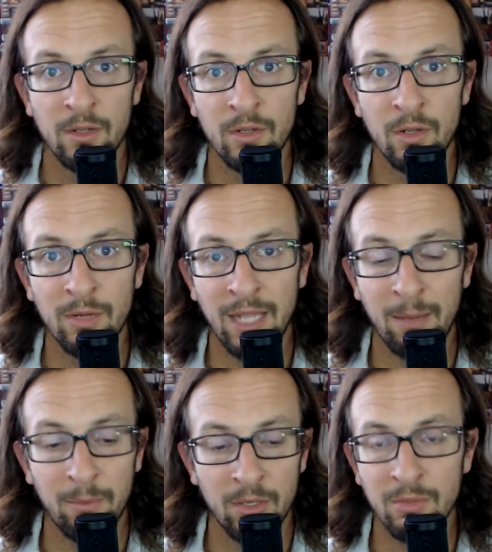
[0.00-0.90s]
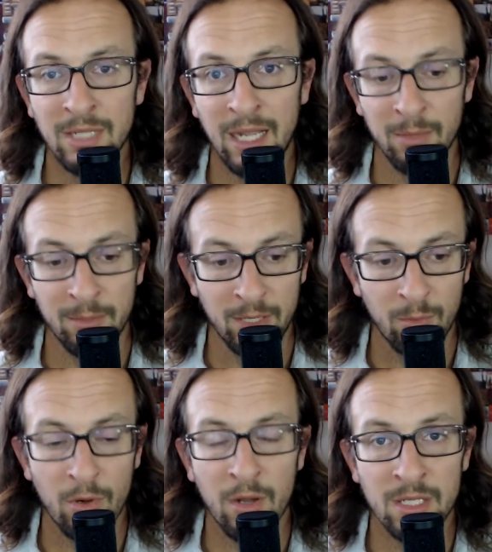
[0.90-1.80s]
No cap, no time limit.
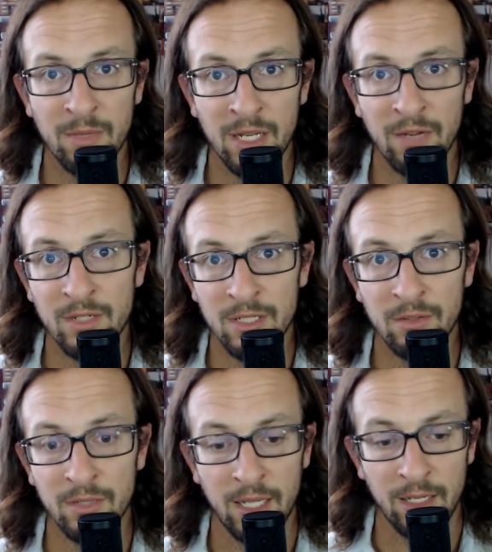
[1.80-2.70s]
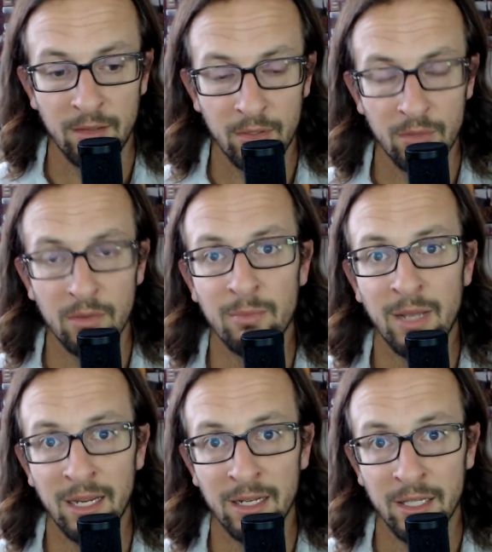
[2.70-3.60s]
Work on something every single day. You look
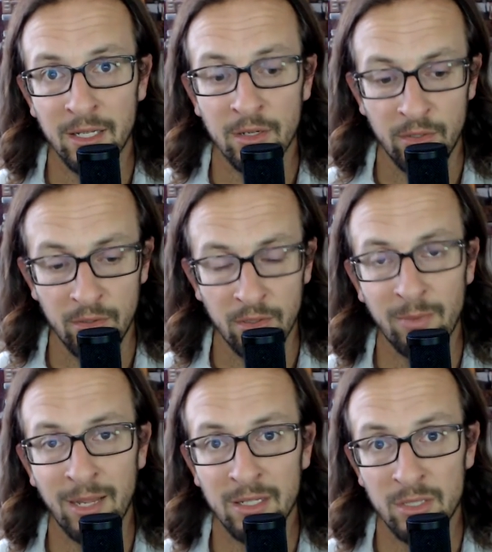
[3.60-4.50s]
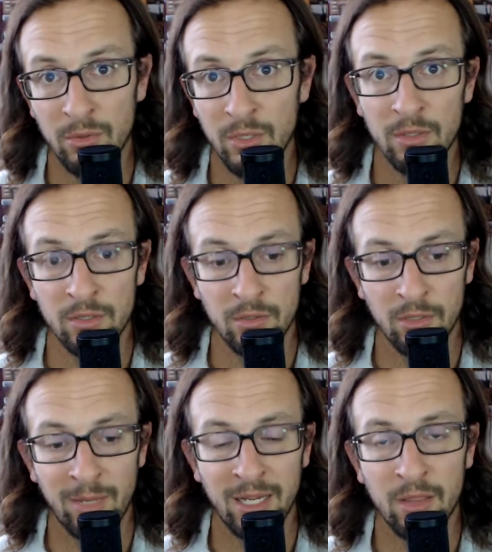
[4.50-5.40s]
back in a year, you look back in two years, you
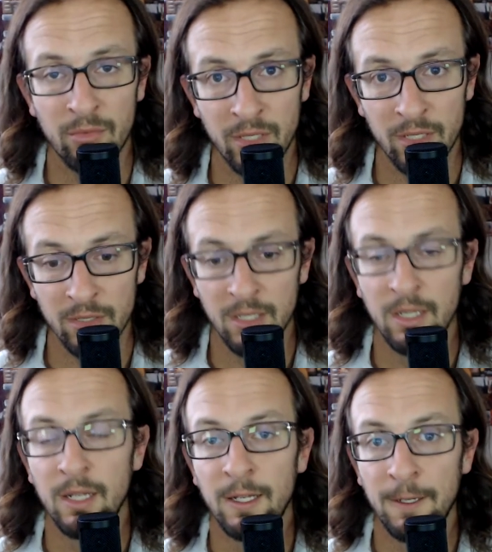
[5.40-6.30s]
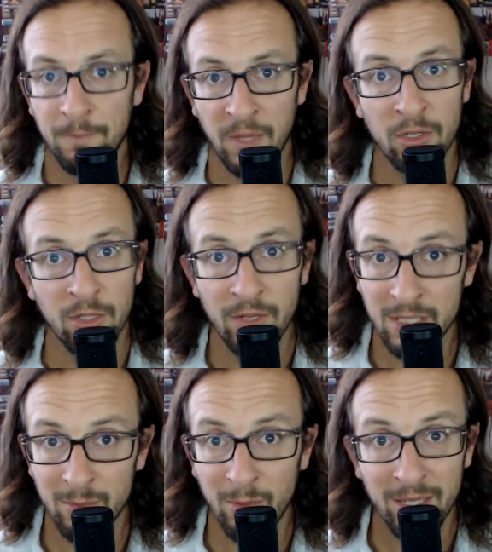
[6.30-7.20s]
look back in three years, and you'll have done
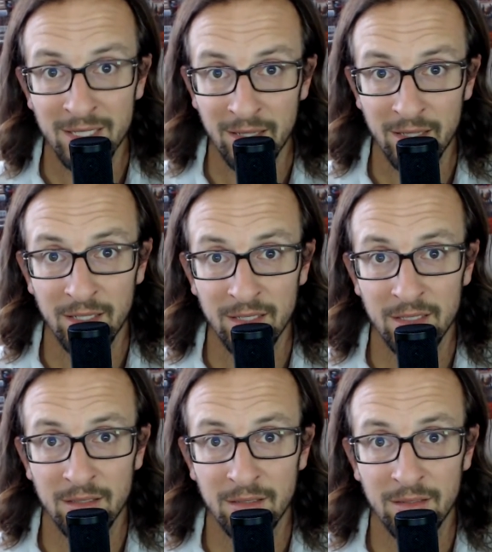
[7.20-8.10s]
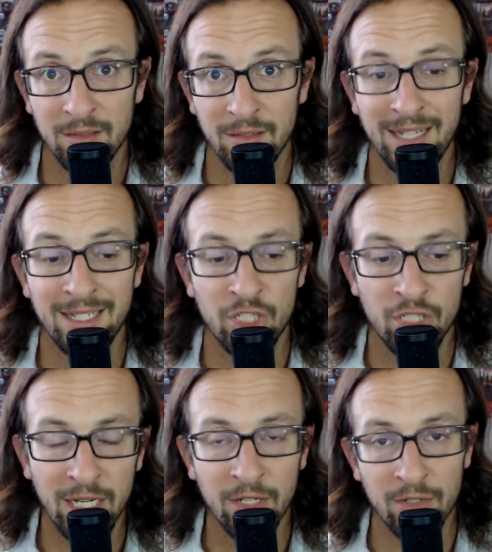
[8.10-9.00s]
some amazing things. And
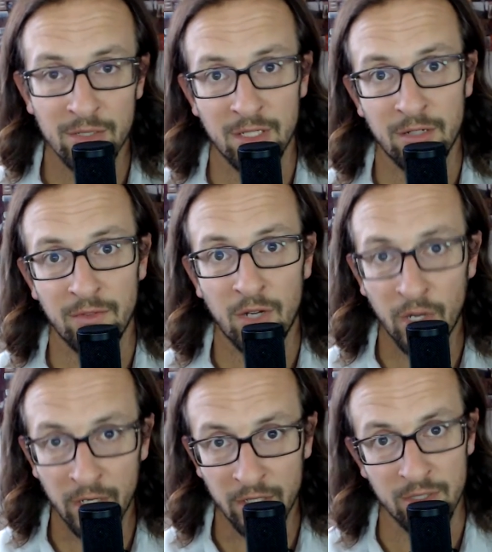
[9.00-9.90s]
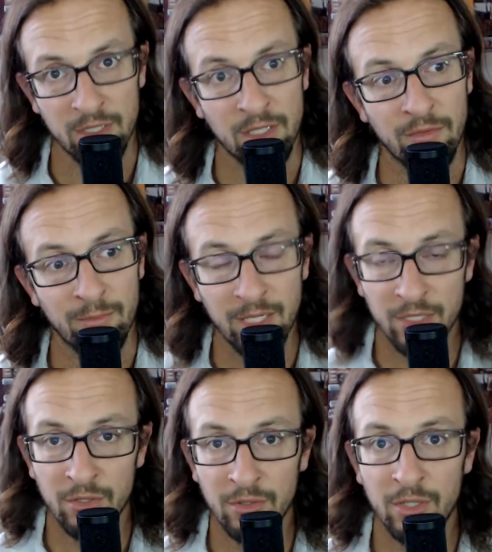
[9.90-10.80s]
check yourself, audit yourself, make
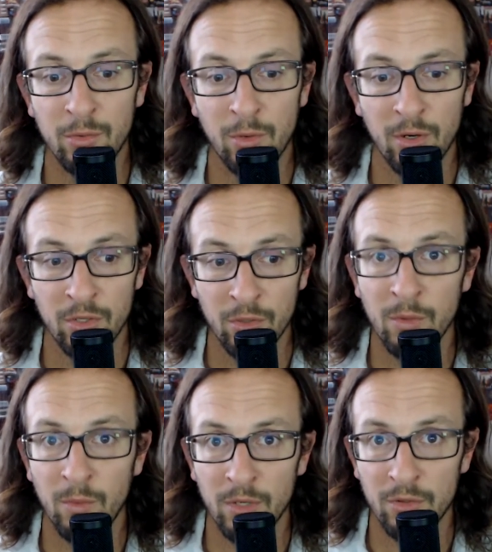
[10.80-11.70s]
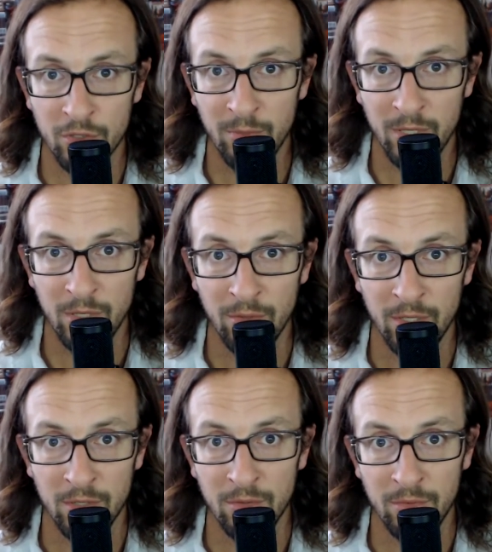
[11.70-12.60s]
sure that you are doing what you should be doing
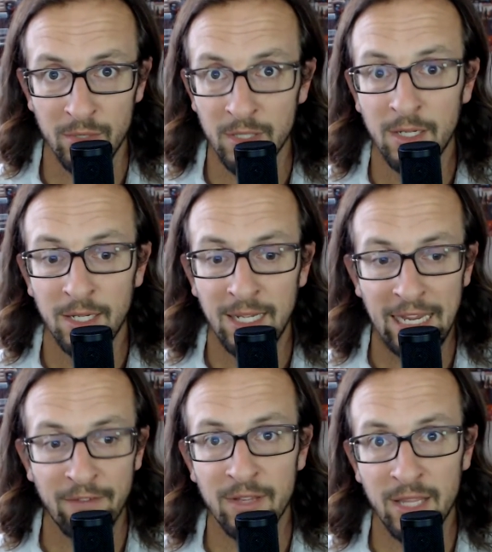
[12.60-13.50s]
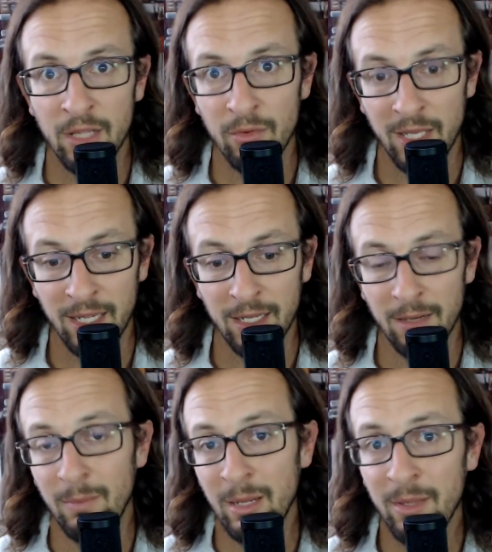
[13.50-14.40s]
and doing everything you can.
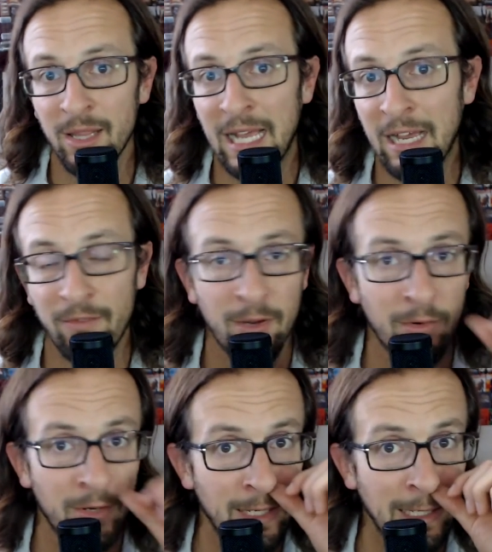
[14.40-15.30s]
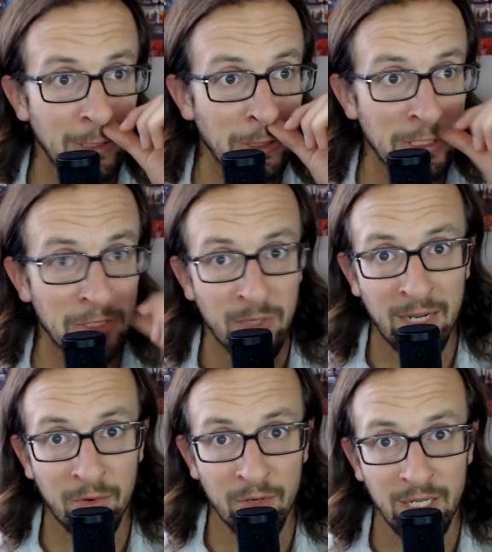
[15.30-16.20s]
Maybe the half hour a day turns into an
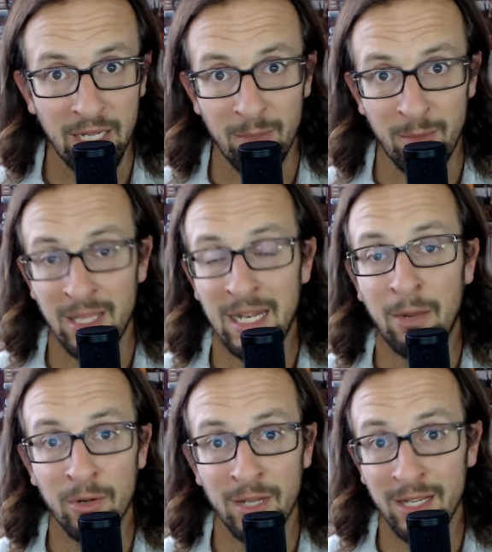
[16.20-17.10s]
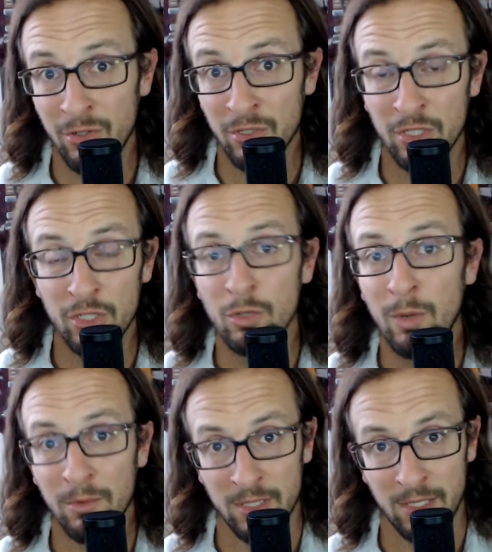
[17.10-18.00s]
hour a day. Maybe that hour a day turns into two
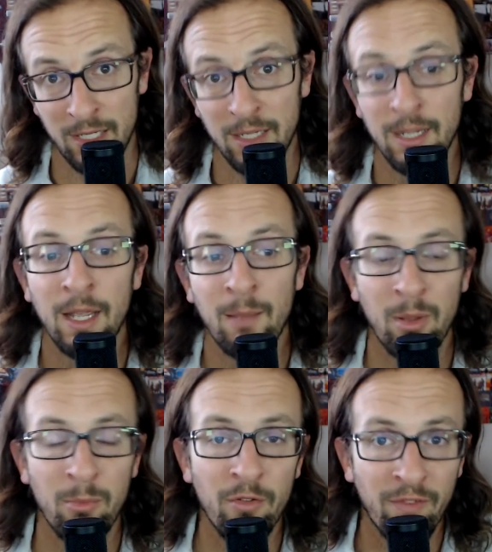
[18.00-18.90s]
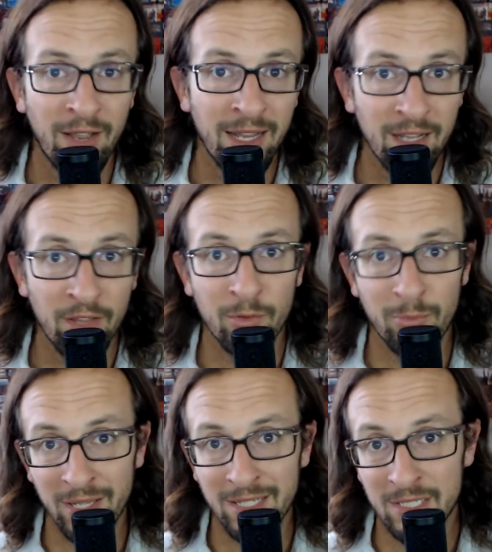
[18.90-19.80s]
hours a day. Maybe you find other
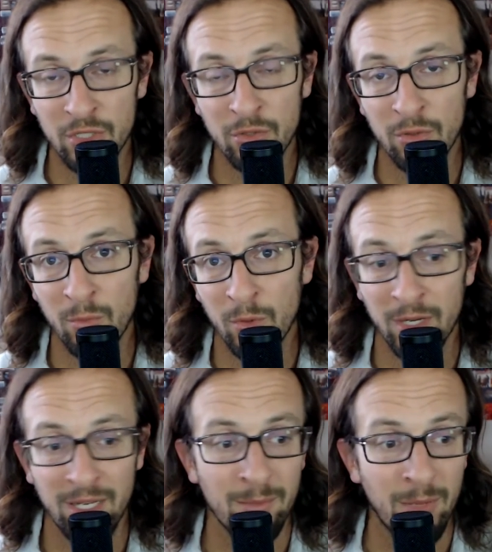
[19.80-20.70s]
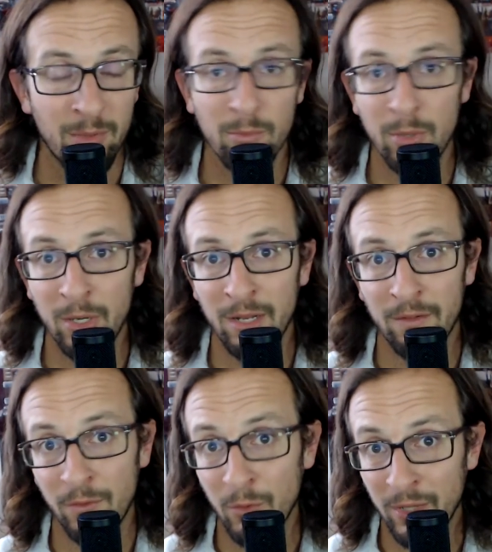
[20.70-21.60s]
places you can work it in. Maybe you put in a
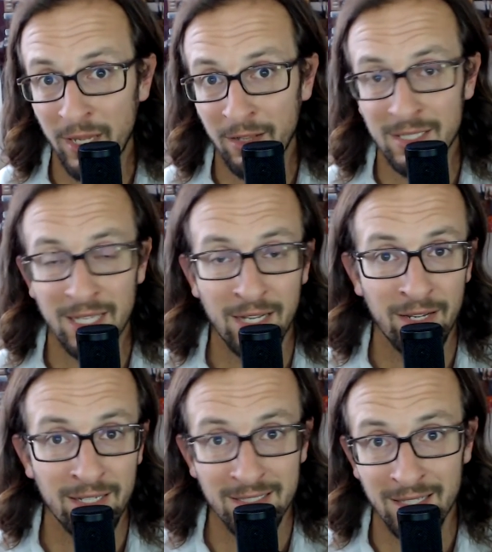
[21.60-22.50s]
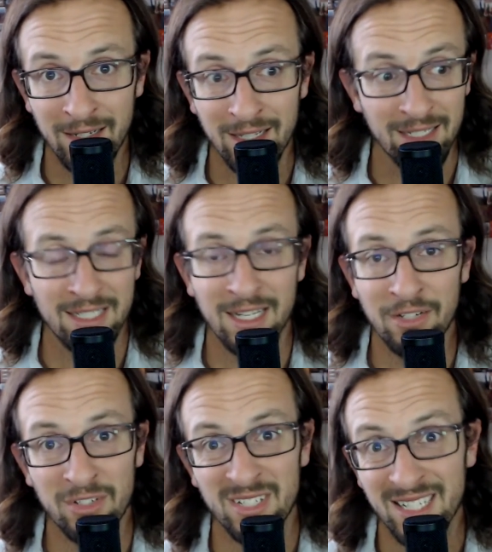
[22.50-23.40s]
full day on Saturdays and Sundays. That's an
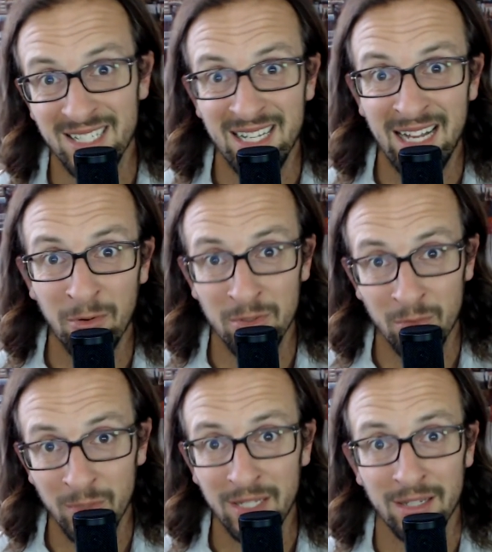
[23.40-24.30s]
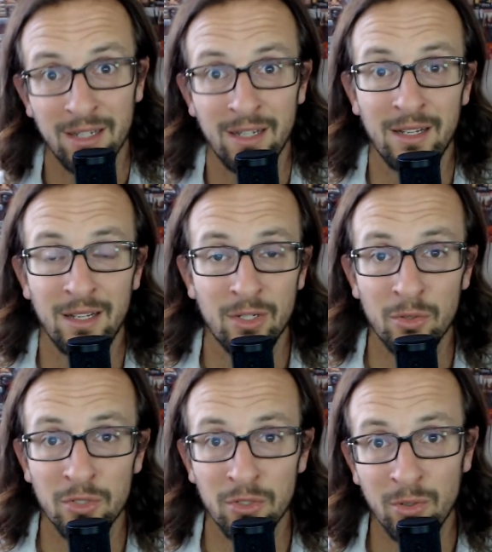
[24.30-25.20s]
extra 16 hours a week
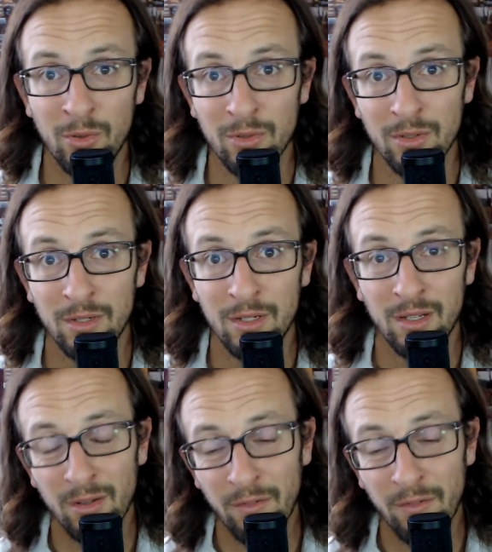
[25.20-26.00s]
towards your goal you'll